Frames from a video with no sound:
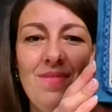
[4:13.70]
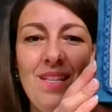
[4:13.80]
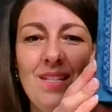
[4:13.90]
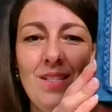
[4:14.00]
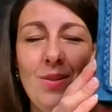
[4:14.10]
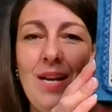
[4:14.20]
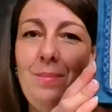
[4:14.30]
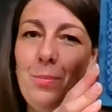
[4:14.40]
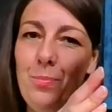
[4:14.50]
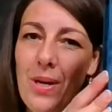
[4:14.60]
So
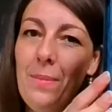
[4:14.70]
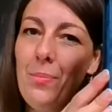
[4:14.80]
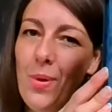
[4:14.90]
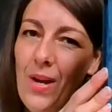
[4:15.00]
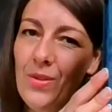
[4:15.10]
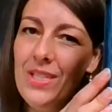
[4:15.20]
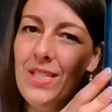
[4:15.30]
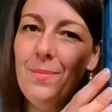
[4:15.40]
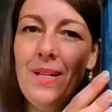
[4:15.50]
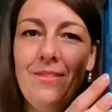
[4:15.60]
I'm proud. This
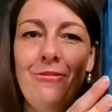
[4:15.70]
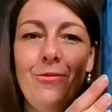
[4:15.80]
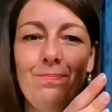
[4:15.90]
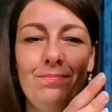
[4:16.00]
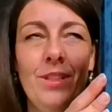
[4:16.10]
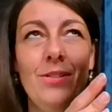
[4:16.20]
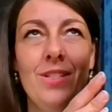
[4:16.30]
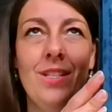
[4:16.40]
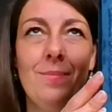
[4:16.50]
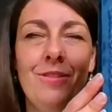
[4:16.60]
is no,
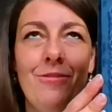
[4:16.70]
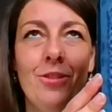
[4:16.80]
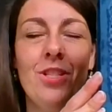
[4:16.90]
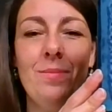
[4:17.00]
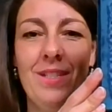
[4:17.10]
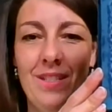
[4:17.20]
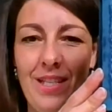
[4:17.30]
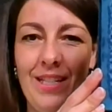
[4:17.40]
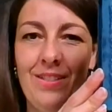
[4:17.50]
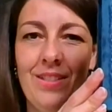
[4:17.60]
it's not my first, it's my
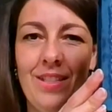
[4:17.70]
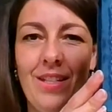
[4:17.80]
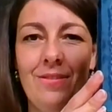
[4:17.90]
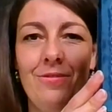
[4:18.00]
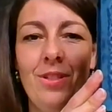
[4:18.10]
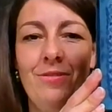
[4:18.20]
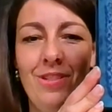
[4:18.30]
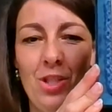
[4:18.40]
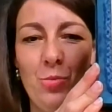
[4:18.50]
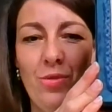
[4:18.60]
second fully
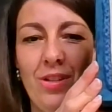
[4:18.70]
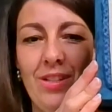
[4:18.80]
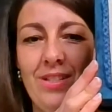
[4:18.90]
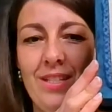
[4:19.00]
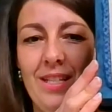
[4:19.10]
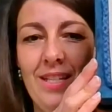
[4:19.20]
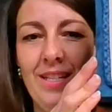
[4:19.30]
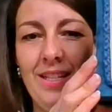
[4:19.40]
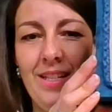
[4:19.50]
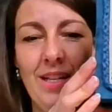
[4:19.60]
finished product.
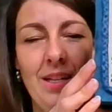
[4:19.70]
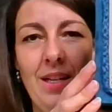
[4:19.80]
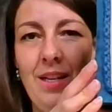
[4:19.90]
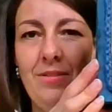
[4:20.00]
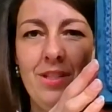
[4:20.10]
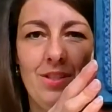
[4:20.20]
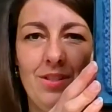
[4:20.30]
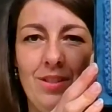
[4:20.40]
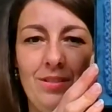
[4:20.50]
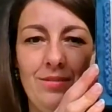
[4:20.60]
And I loved it, you
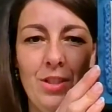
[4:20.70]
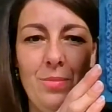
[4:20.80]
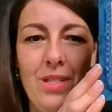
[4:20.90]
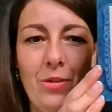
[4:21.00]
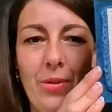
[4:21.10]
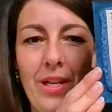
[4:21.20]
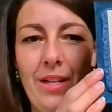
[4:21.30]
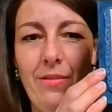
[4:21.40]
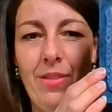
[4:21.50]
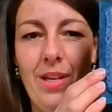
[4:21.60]
know, just being
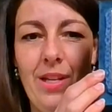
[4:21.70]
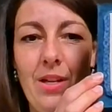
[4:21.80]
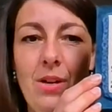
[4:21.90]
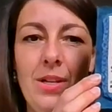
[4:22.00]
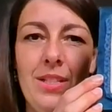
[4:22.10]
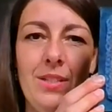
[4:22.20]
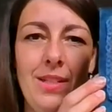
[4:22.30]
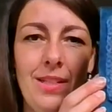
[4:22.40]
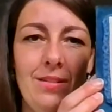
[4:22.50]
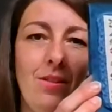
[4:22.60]
creative, thinking, oh, that's
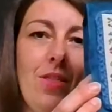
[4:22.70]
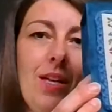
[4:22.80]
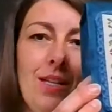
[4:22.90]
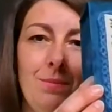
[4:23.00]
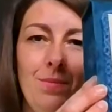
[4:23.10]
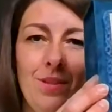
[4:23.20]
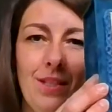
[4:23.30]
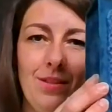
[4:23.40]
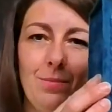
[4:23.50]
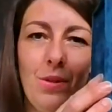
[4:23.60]
nice, oh,
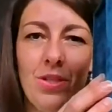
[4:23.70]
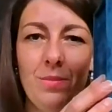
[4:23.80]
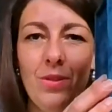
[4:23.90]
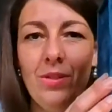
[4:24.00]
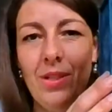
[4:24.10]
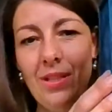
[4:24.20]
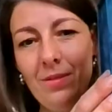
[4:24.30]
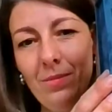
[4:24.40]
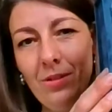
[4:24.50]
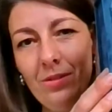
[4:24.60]
that's possible,
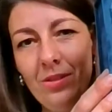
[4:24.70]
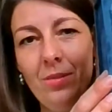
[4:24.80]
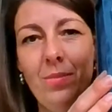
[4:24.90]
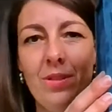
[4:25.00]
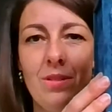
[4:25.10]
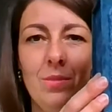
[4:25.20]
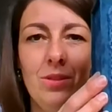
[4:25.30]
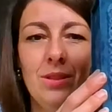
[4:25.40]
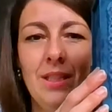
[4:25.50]
that's also possible.